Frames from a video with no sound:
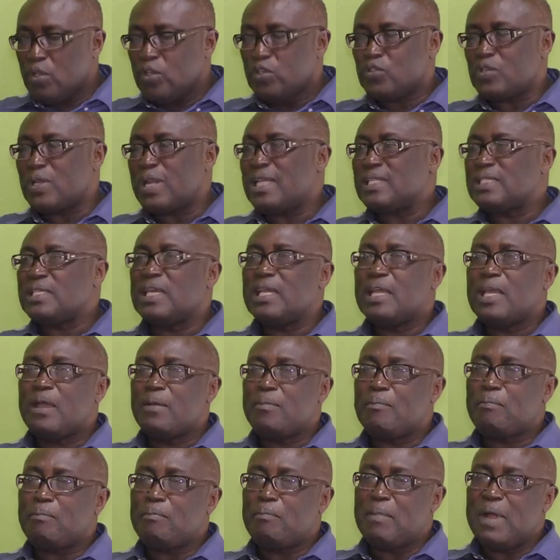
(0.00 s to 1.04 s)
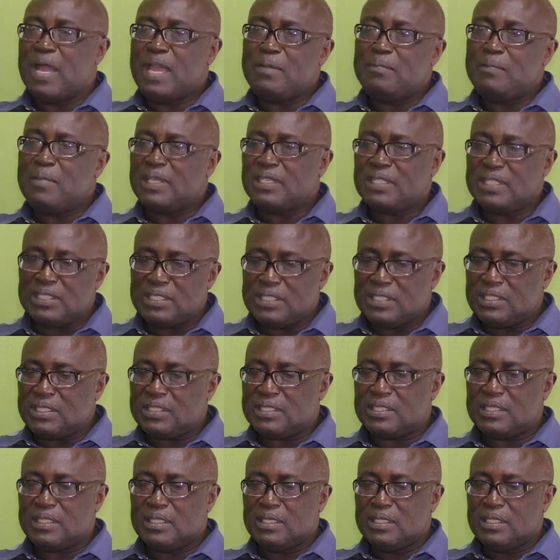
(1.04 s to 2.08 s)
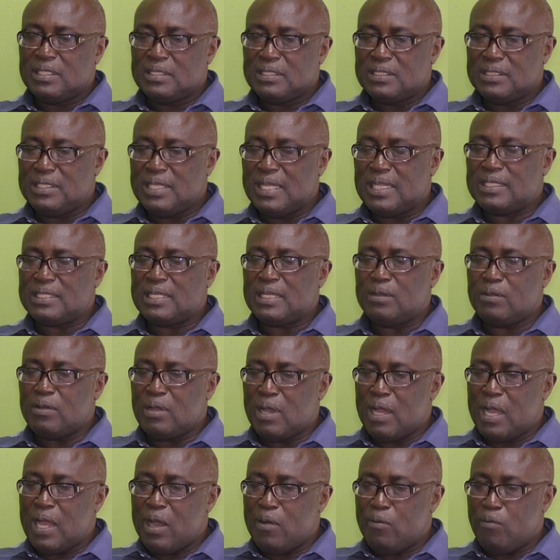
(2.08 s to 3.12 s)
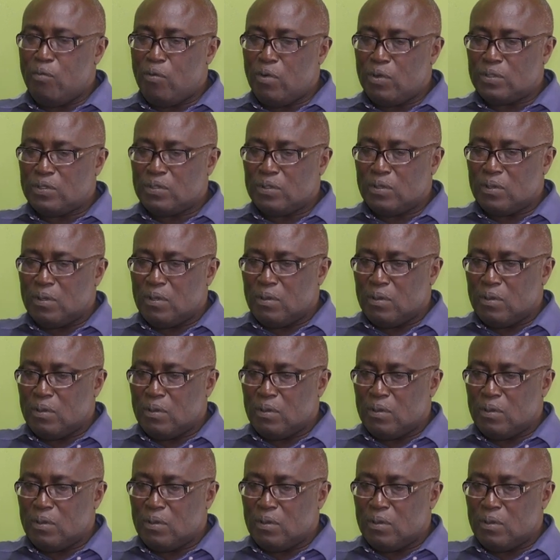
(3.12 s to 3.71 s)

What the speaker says: So that my message is that I want